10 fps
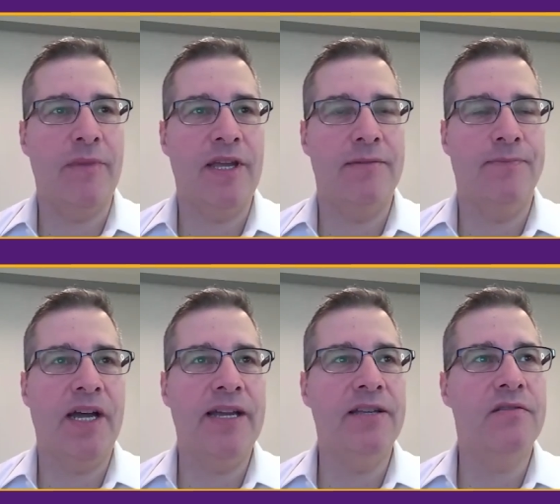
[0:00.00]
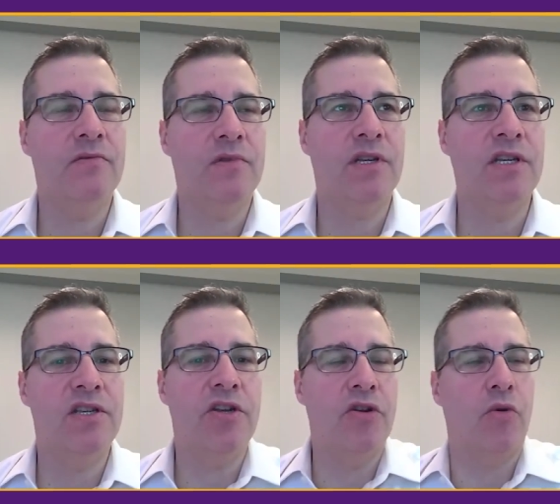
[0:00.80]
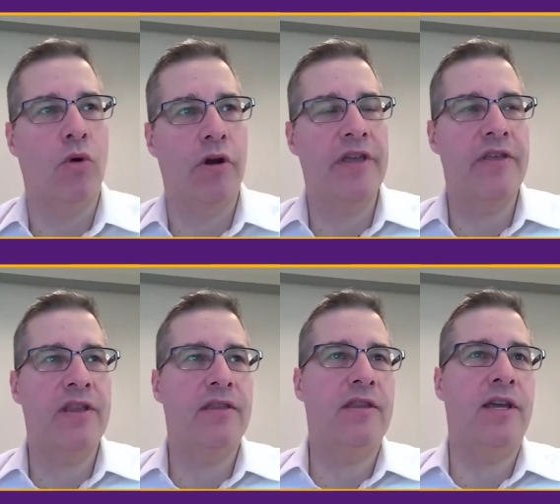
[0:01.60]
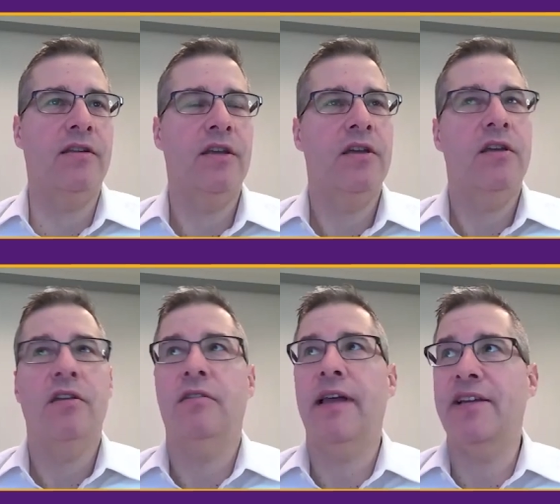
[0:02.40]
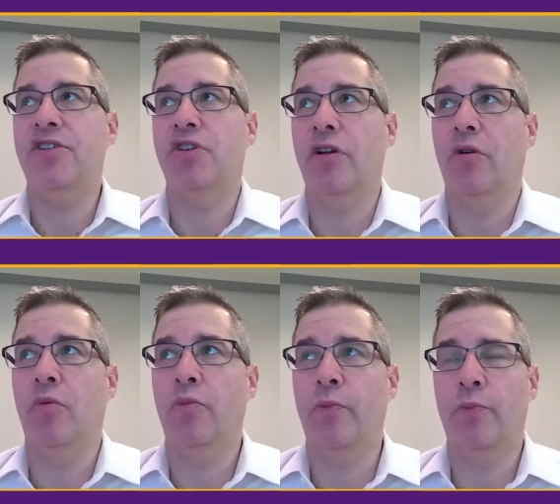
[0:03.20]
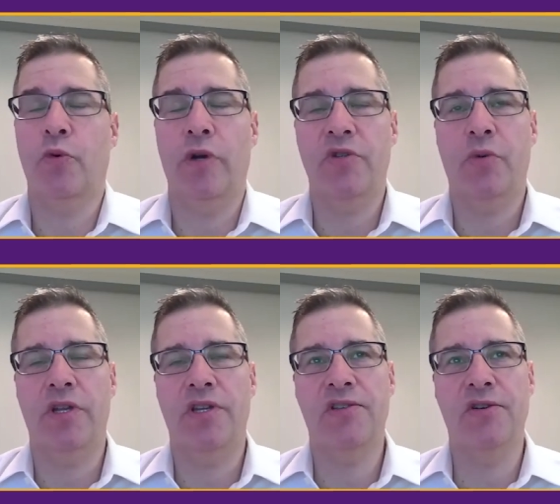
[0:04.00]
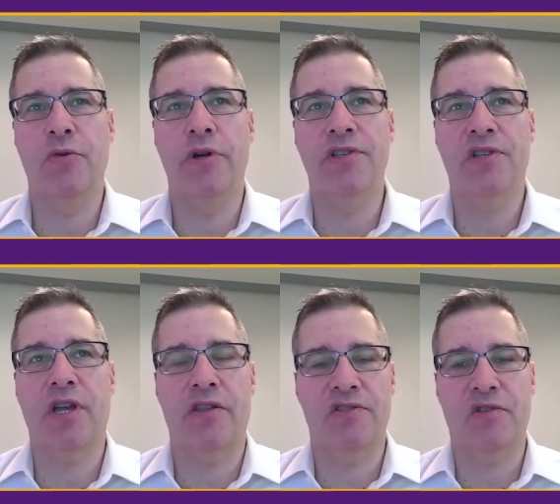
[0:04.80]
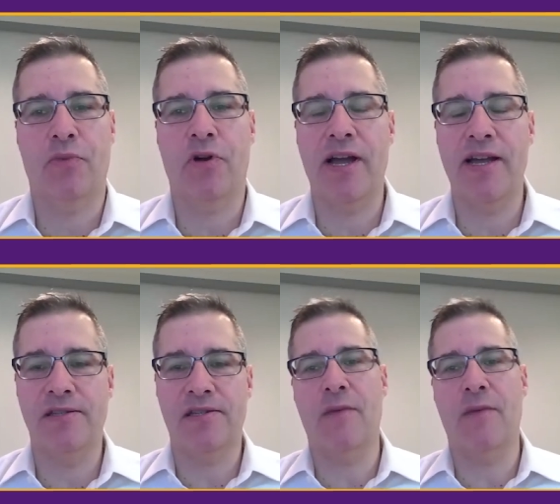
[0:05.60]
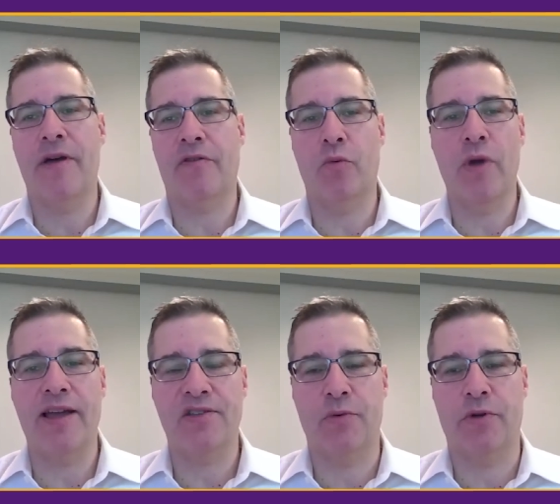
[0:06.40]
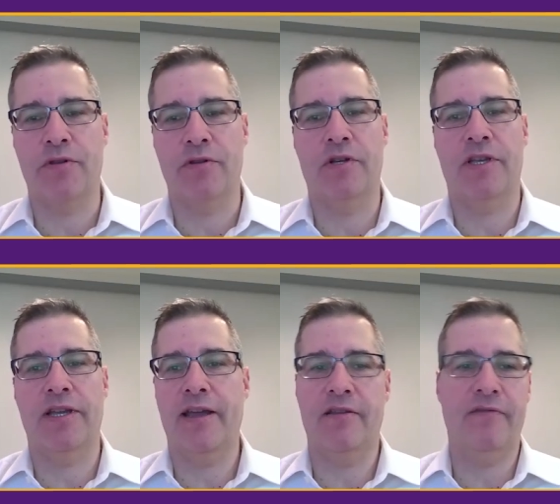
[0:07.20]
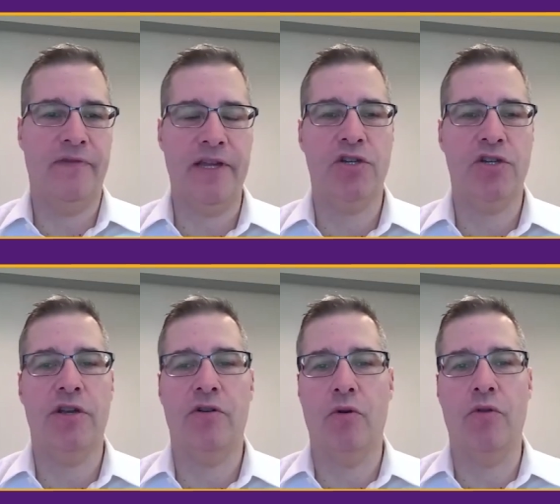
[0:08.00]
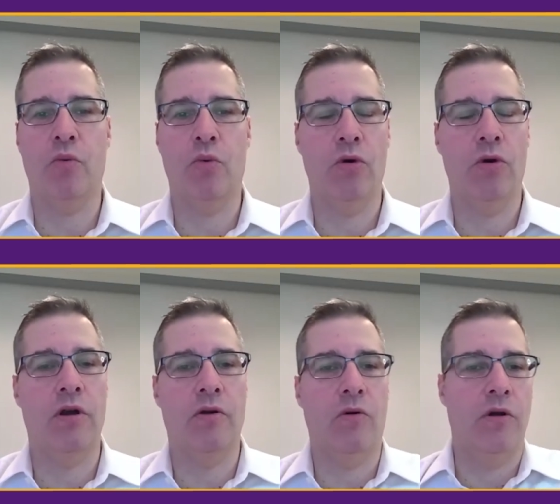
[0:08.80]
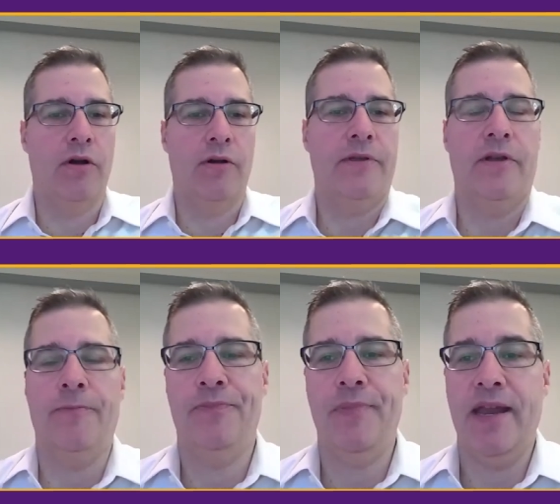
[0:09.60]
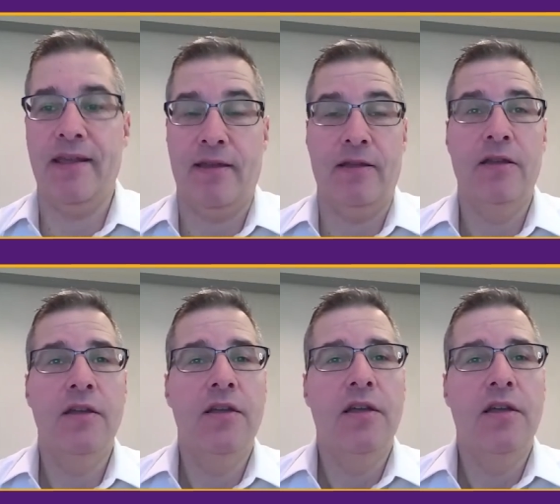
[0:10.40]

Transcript: I mean, I continue to worry that that last year, 2022 was kind of the surprises came out of the West, whether you're looking at inflation or the war or, you know, anything.